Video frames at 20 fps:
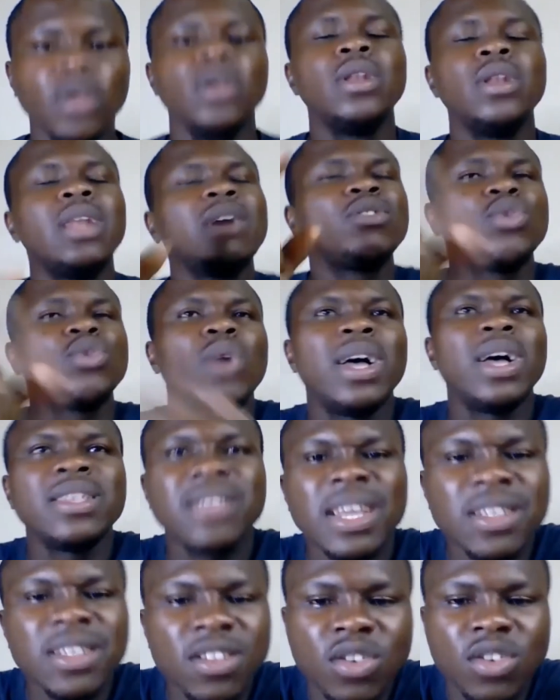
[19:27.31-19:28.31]
Now, to
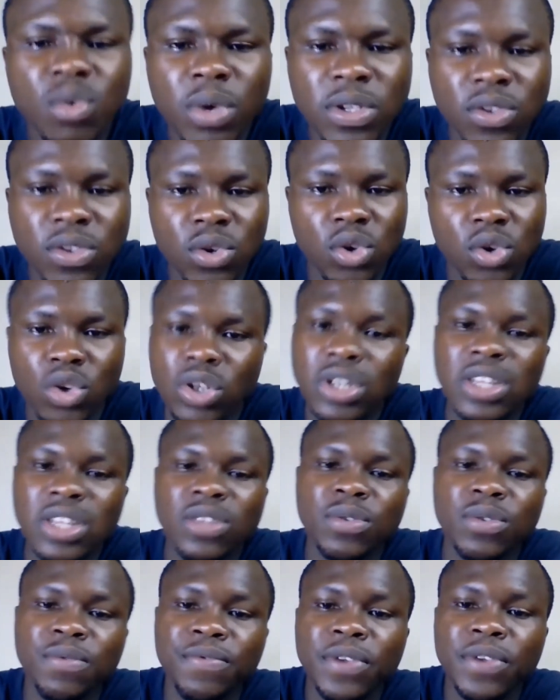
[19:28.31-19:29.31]
answer this question, you need
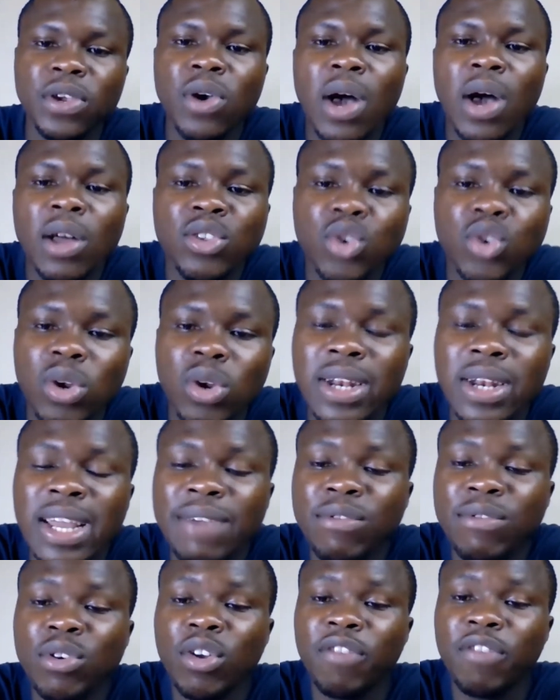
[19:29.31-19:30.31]
to figure out your
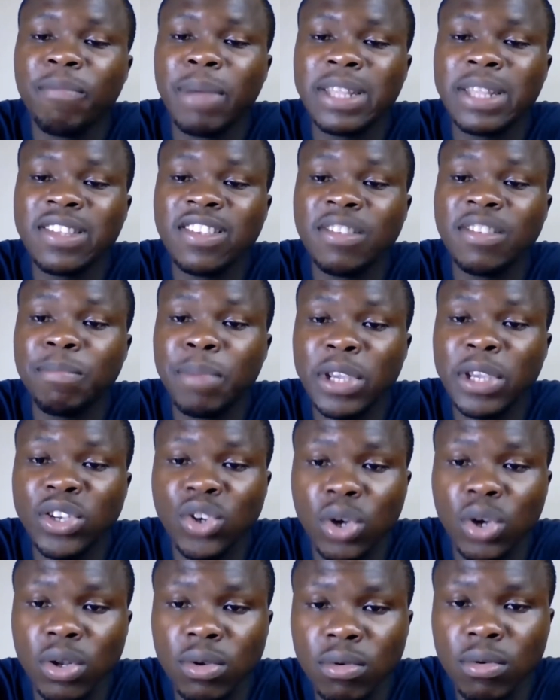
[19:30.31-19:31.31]
level of
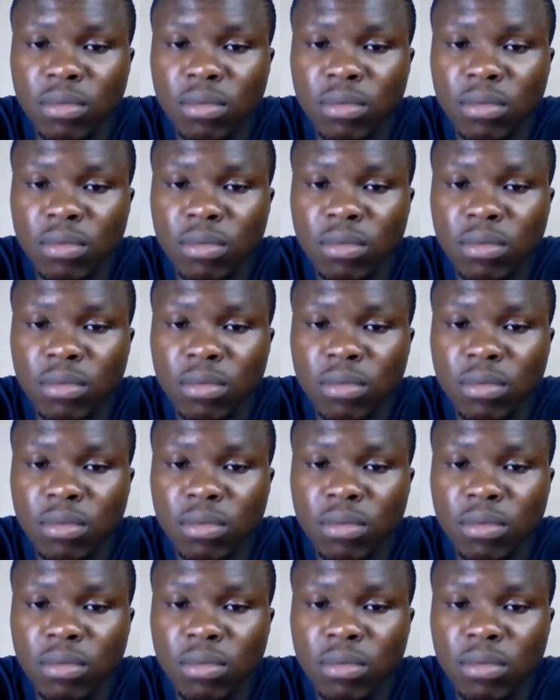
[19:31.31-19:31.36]
participation.